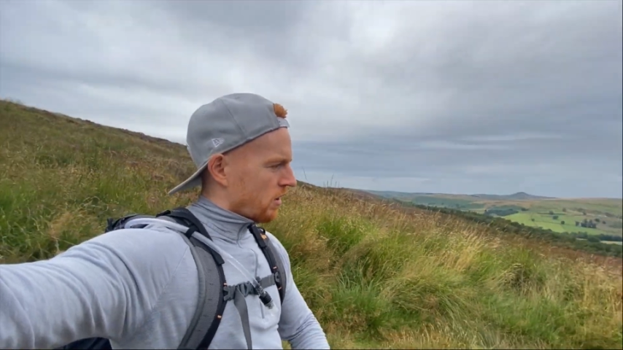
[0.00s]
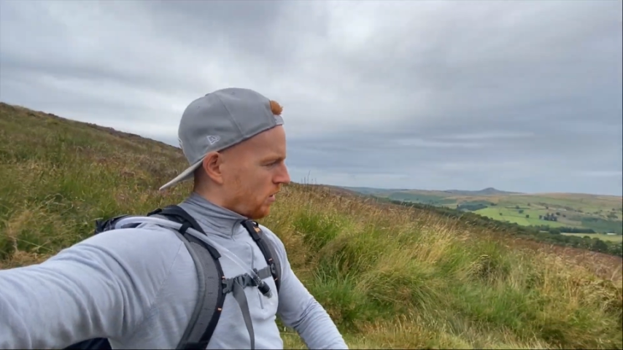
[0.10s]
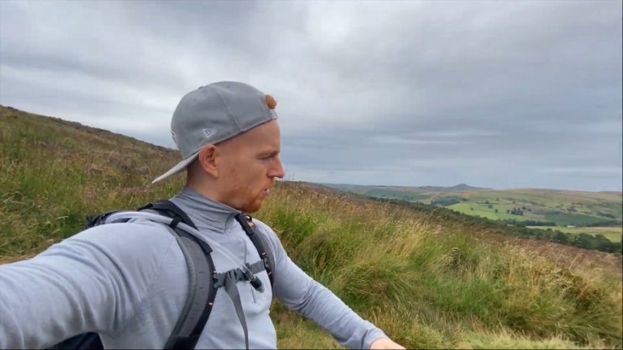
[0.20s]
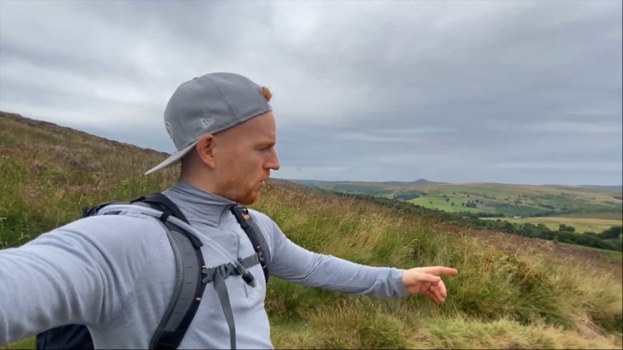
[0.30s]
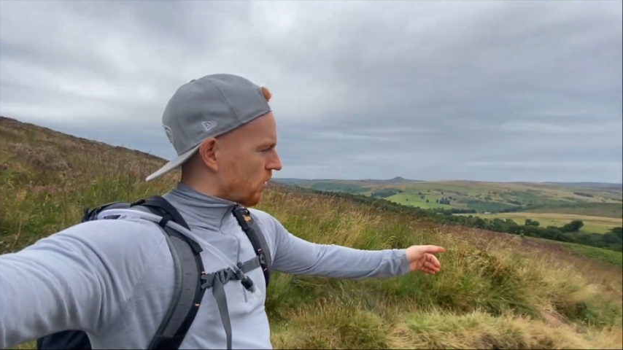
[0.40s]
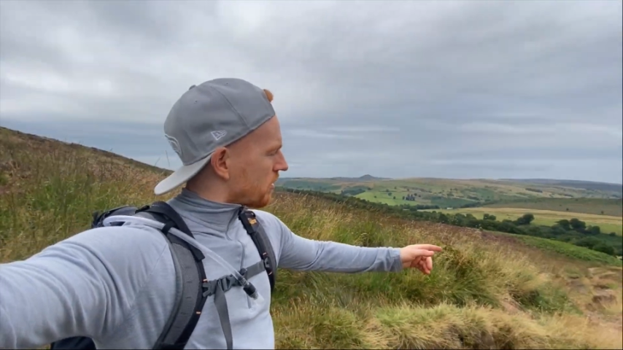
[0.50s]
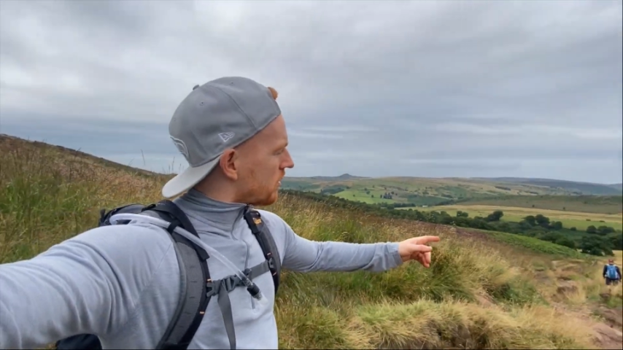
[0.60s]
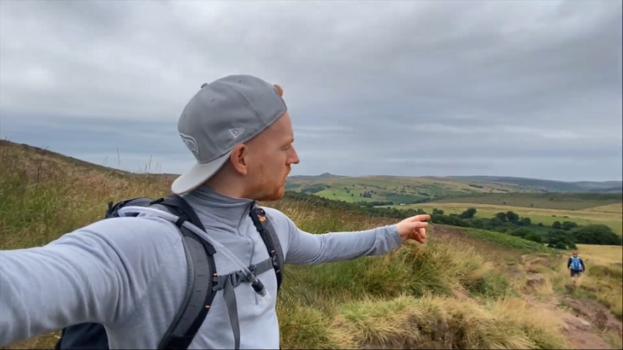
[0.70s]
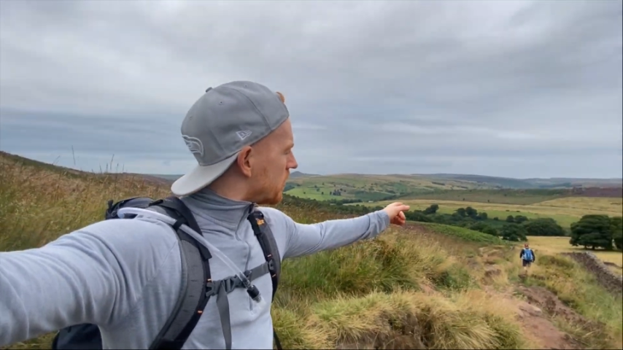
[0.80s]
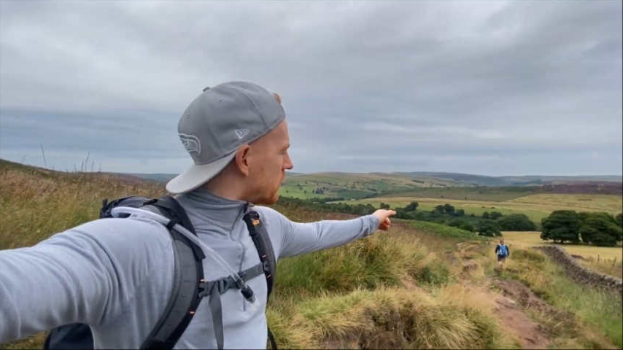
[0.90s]
or
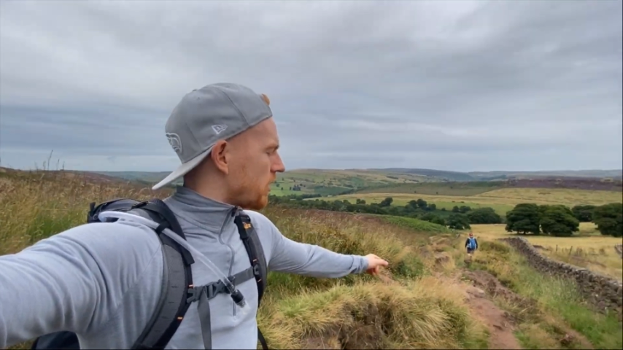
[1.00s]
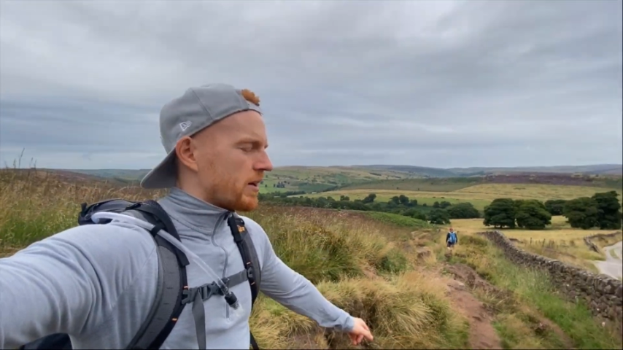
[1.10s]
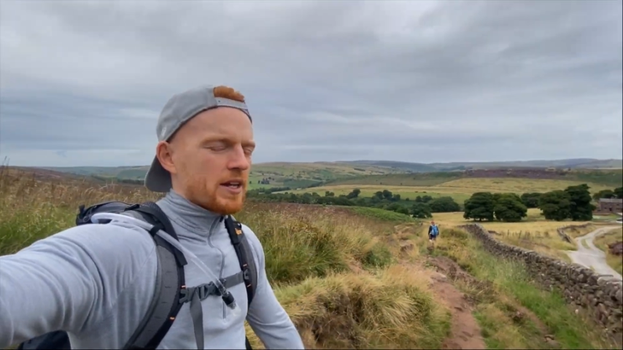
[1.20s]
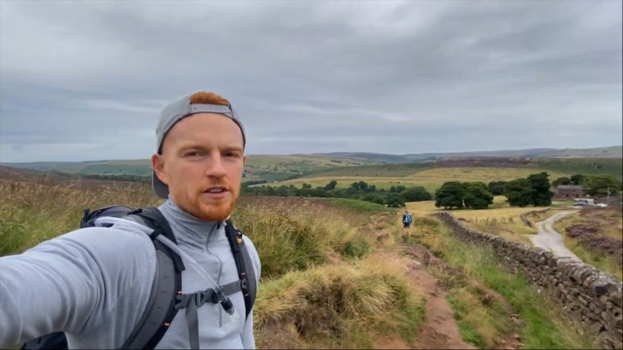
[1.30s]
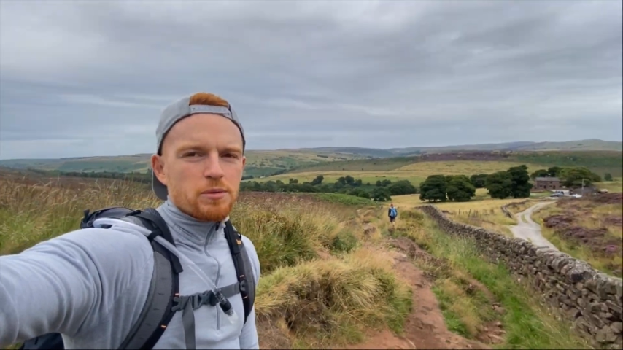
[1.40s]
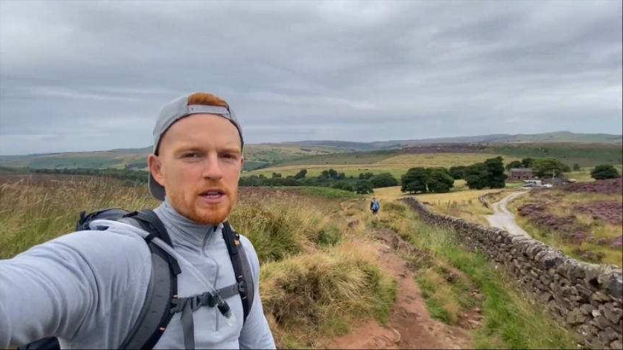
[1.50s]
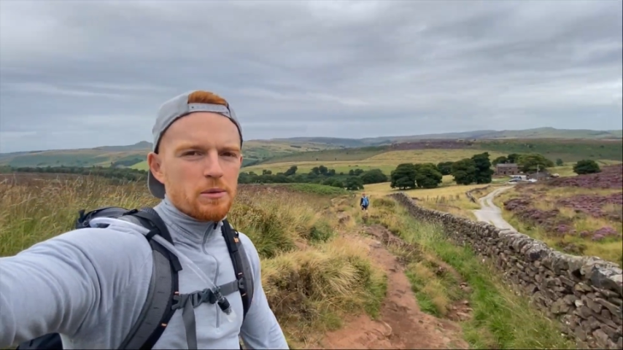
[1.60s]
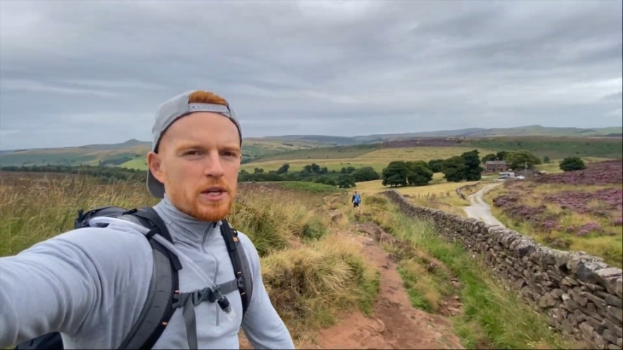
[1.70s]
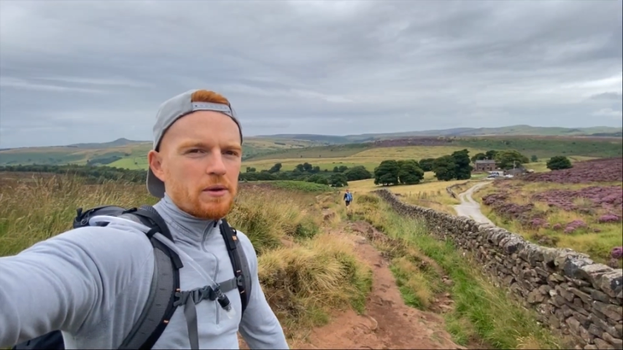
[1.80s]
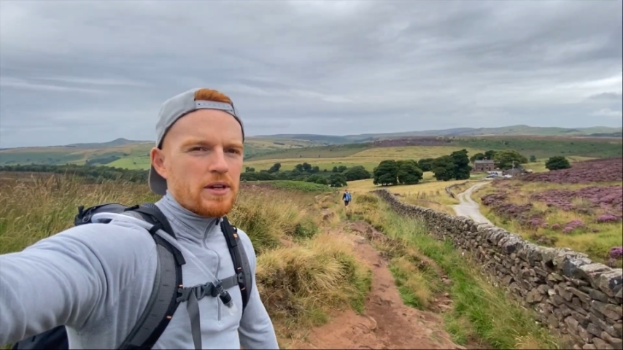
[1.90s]
go down this way that we're
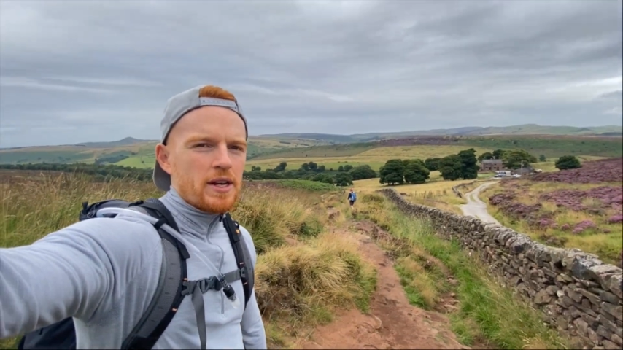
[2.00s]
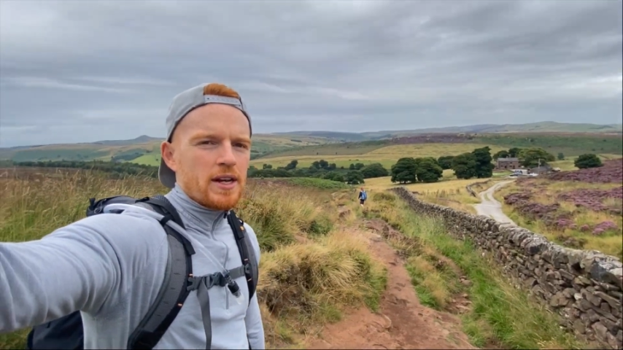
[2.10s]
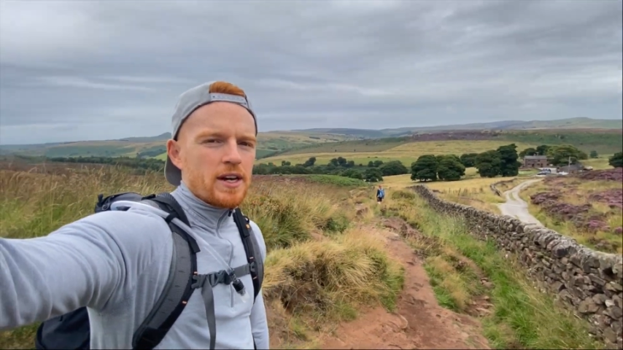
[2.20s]
going.